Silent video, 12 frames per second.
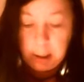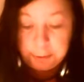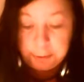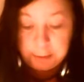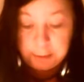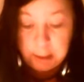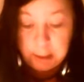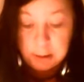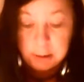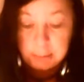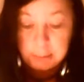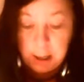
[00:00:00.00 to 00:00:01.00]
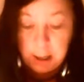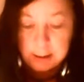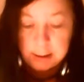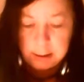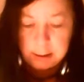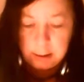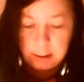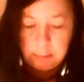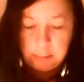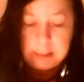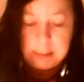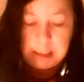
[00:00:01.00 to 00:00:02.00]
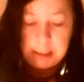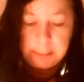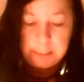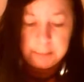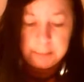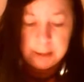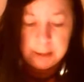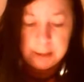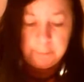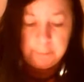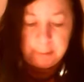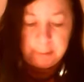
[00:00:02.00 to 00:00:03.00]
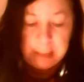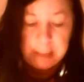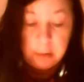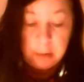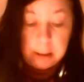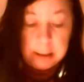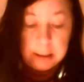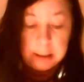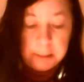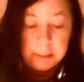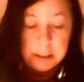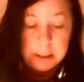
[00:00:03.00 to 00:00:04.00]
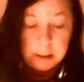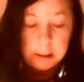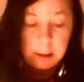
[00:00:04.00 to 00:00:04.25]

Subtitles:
3,000 reais, but he kept himself very cloudy in this matter